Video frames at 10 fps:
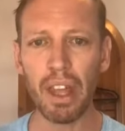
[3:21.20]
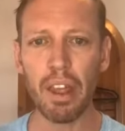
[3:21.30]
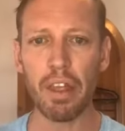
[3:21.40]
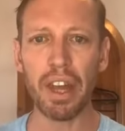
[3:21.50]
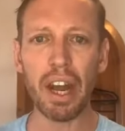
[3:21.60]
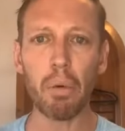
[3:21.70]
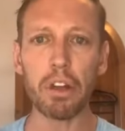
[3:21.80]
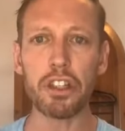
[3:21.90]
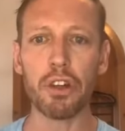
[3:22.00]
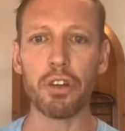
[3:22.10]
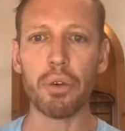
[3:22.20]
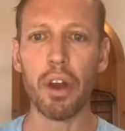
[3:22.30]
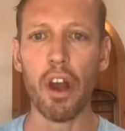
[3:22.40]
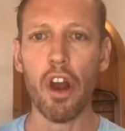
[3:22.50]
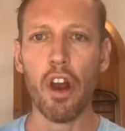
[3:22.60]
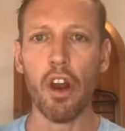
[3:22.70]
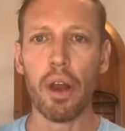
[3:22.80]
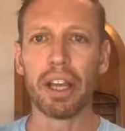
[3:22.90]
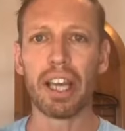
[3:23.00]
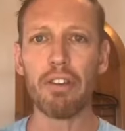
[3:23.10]
Then I want you to
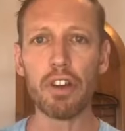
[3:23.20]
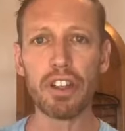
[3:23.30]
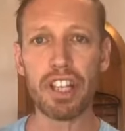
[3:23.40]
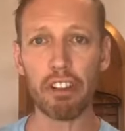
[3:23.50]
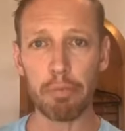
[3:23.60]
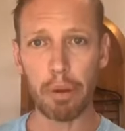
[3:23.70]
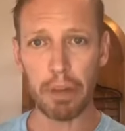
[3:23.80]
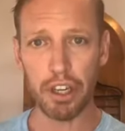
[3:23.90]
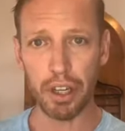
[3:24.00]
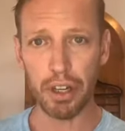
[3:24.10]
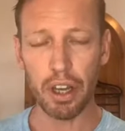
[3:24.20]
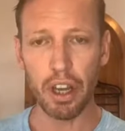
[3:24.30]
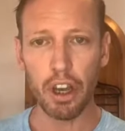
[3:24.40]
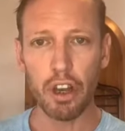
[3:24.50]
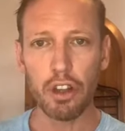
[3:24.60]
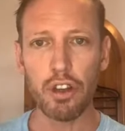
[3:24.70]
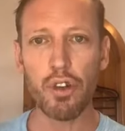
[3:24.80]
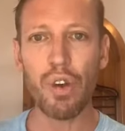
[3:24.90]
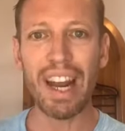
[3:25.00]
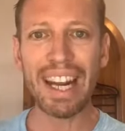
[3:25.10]
give yourself permission
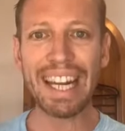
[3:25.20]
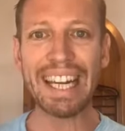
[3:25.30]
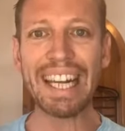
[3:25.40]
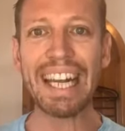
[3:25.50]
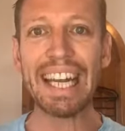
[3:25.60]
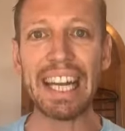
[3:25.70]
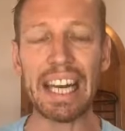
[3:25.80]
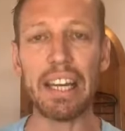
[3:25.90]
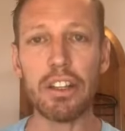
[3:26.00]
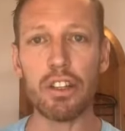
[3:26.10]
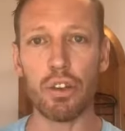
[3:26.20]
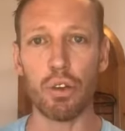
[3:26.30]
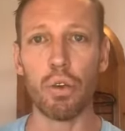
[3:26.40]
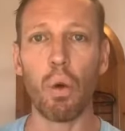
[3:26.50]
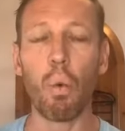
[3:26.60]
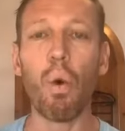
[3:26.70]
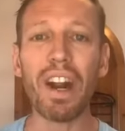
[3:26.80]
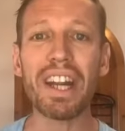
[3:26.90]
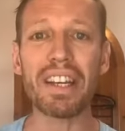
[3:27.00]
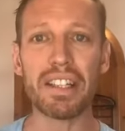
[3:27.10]
to really lean into
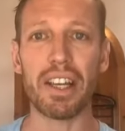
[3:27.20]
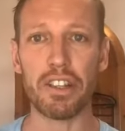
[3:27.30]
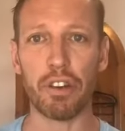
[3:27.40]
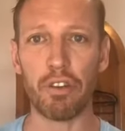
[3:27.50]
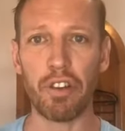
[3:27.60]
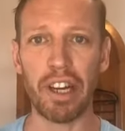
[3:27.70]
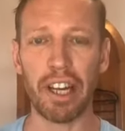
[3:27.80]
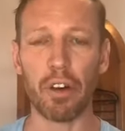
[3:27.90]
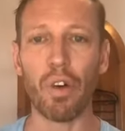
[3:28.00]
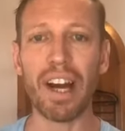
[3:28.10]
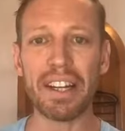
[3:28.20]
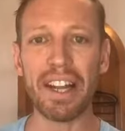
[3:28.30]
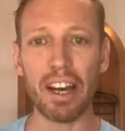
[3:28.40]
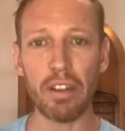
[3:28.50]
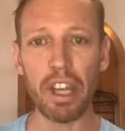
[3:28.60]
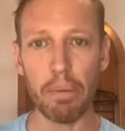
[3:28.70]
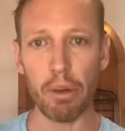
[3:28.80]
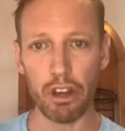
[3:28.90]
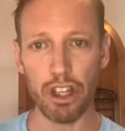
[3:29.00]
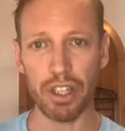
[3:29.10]
what it is that you're feeling. Write down the
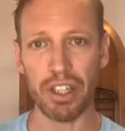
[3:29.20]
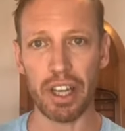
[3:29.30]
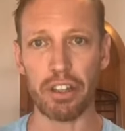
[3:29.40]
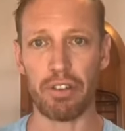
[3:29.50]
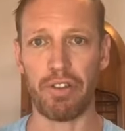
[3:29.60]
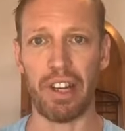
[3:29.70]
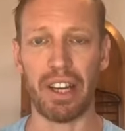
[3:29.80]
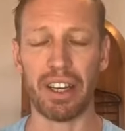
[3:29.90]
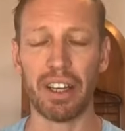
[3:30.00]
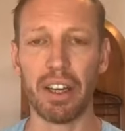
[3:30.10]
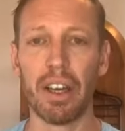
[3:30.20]
emotions that you're feeling.